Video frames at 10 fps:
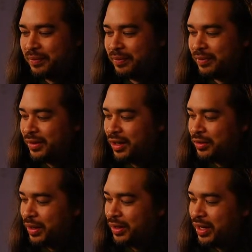Yeah, do
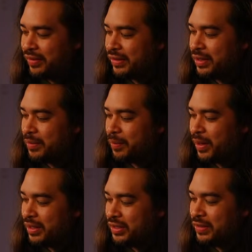I have any
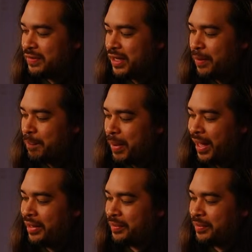relatives named Pat?